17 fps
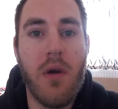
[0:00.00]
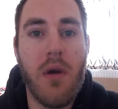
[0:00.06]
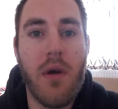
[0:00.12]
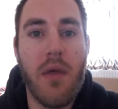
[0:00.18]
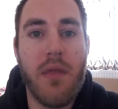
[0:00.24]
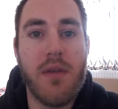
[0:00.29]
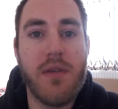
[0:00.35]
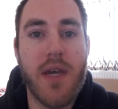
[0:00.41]

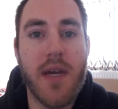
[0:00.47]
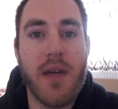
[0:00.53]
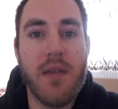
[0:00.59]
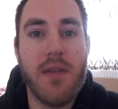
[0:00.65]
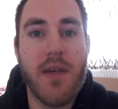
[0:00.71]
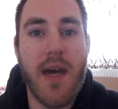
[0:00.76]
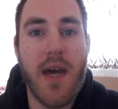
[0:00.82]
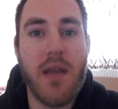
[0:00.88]
The
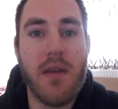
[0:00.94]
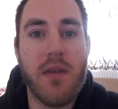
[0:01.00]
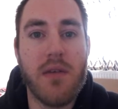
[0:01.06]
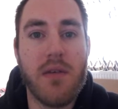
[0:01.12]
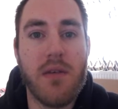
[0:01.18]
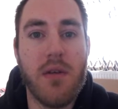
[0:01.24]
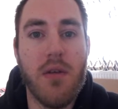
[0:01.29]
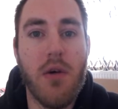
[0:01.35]
second hand
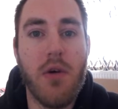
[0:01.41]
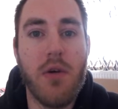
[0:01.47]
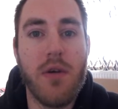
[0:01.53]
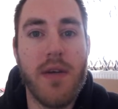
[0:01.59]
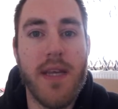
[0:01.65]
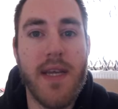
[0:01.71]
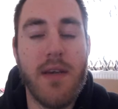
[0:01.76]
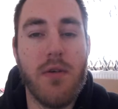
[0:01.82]
is a
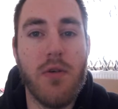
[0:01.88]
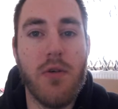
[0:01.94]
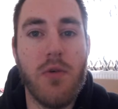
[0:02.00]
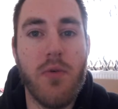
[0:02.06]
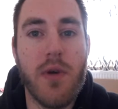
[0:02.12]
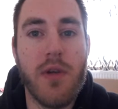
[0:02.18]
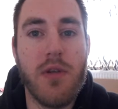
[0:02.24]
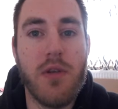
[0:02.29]
long needle
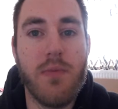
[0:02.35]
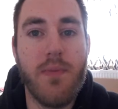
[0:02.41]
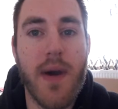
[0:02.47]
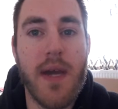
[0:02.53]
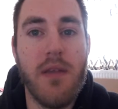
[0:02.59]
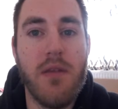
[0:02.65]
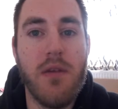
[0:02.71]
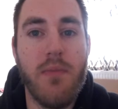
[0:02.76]
which is
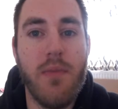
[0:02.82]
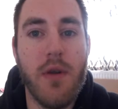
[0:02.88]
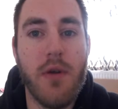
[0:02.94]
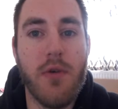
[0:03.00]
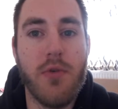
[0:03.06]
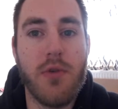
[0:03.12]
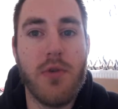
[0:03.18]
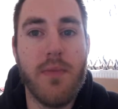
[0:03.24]
painted
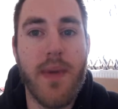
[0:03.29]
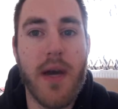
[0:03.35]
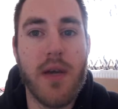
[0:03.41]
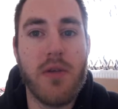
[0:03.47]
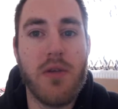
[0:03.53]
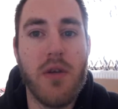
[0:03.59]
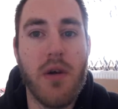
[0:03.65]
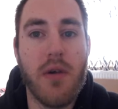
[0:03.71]
blue to
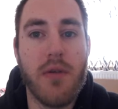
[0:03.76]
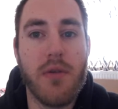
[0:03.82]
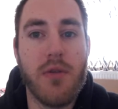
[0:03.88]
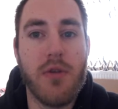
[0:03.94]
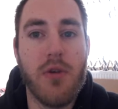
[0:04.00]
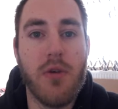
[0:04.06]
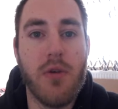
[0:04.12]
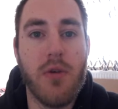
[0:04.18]
match the other
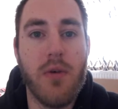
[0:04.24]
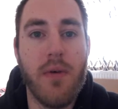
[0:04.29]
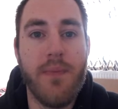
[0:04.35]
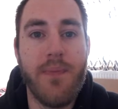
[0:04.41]
two,